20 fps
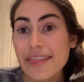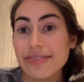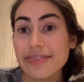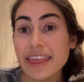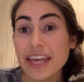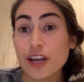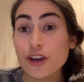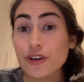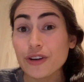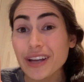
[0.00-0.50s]

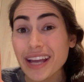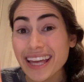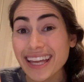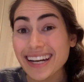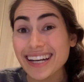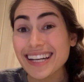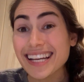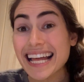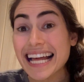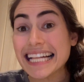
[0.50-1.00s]
they
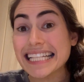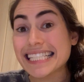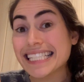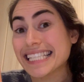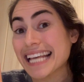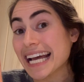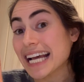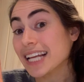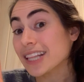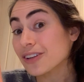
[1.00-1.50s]
created a
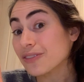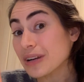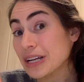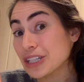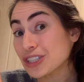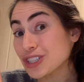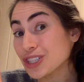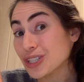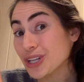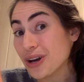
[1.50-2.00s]

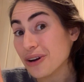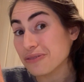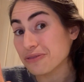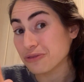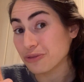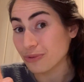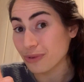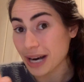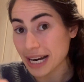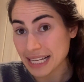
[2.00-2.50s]
Declaration
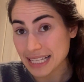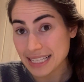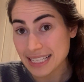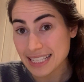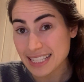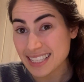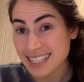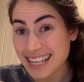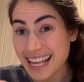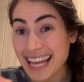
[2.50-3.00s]
of
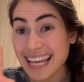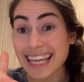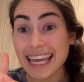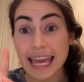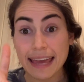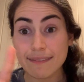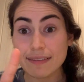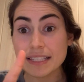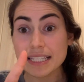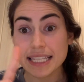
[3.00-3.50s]
Rights and
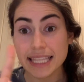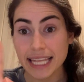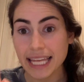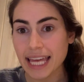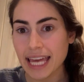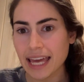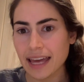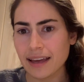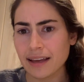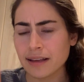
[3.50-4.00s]
gave it to the
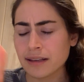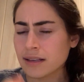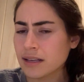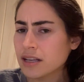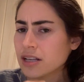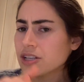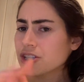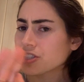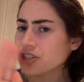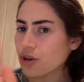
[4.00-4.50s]
king.
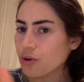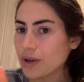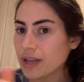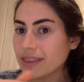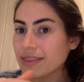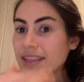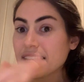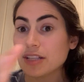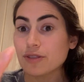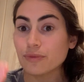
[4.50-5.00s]
So
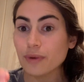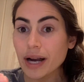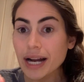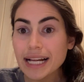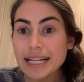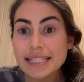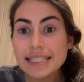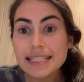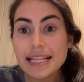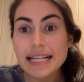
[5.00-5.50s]
in these
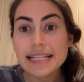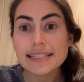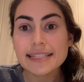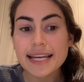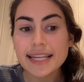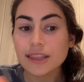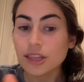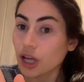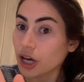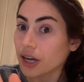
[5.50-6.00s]
rights, they
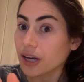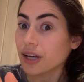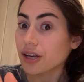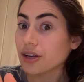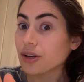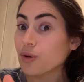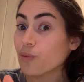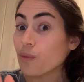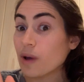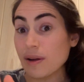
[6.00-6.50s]
said, look,
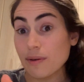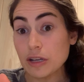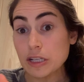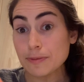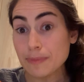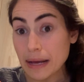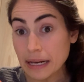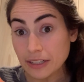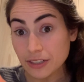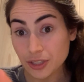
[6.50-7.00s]
we
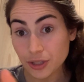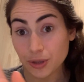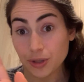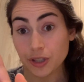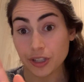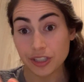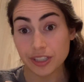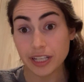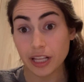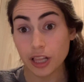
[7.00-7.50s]
respect you,
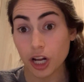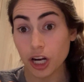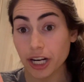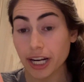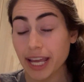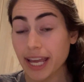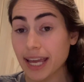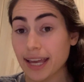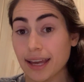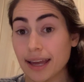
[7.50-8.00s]
you're still our
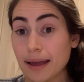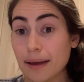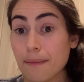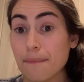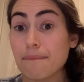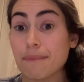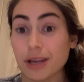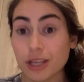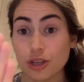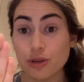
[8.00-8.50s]
king,
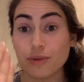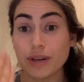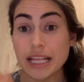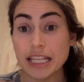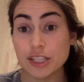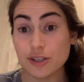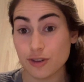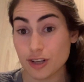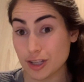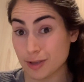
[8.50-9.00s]
but you
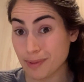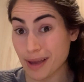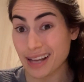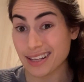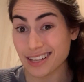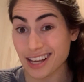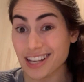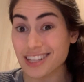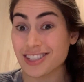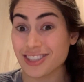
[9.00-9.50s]
need to
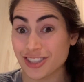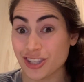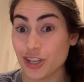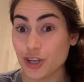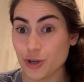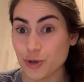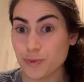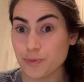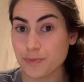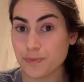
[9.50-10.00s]
respect us
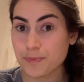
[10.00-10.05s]
too.